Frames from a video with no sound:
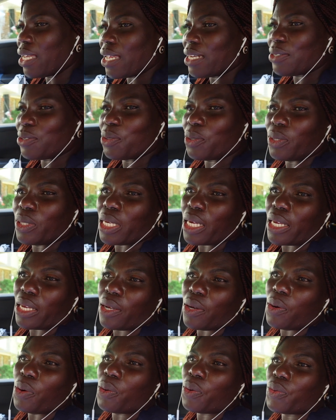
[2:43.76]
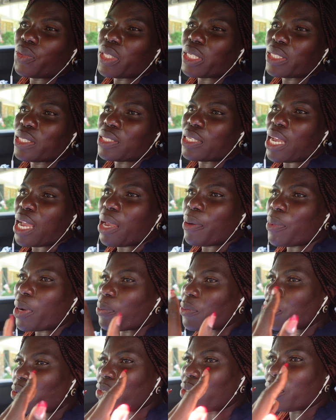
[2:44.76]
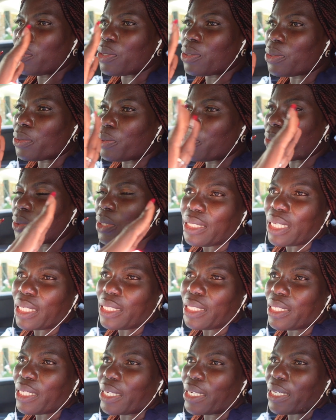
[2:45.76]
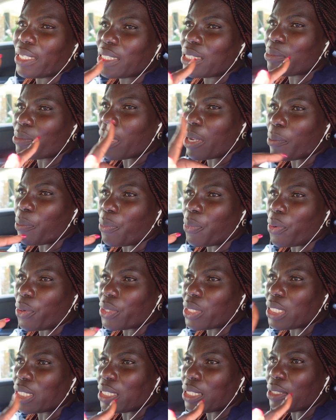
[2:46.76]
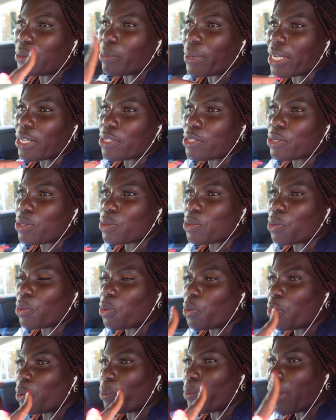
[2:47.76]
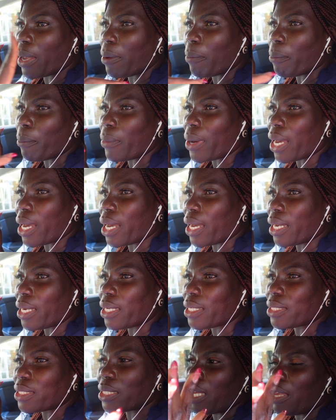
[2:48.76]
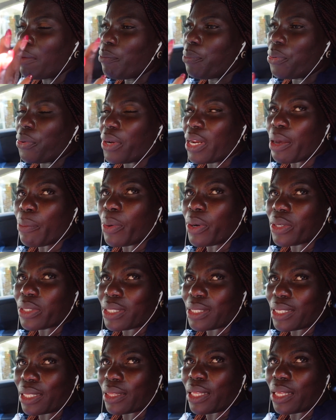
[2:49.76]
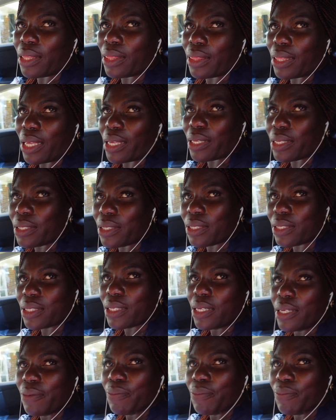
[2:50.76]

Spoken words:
and go like, oh, this time I'm going to dedicate my body, my soul, my mind, and pray about certain things.